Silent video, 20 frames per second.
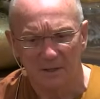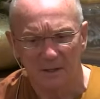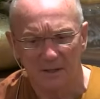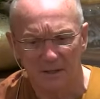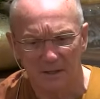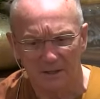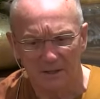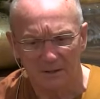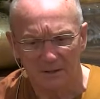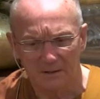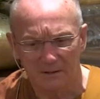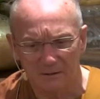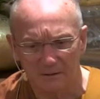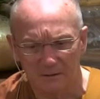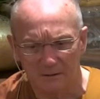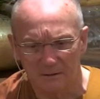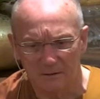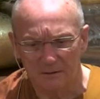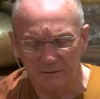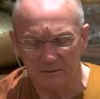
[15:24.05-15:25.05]
and
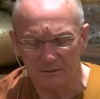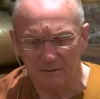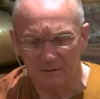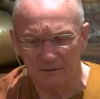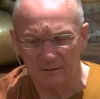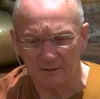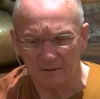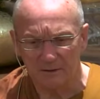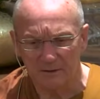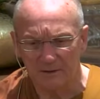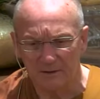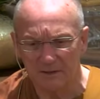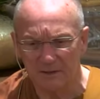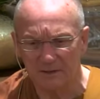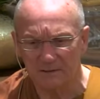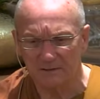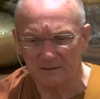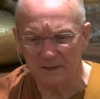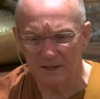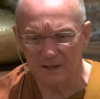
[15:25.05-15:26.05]
not get
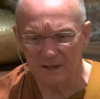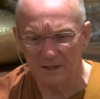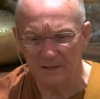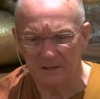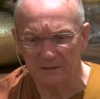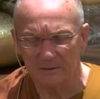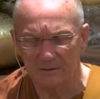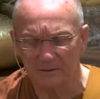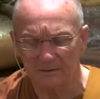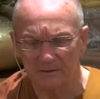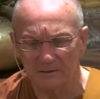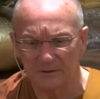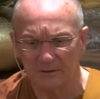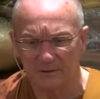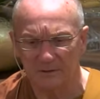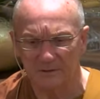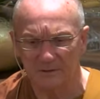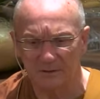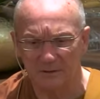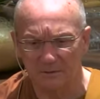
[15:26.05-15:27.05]
entangled
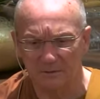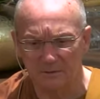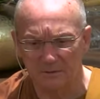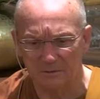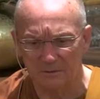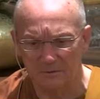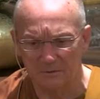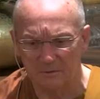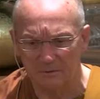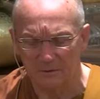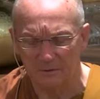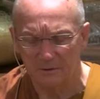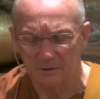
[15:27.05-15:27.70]
in the whole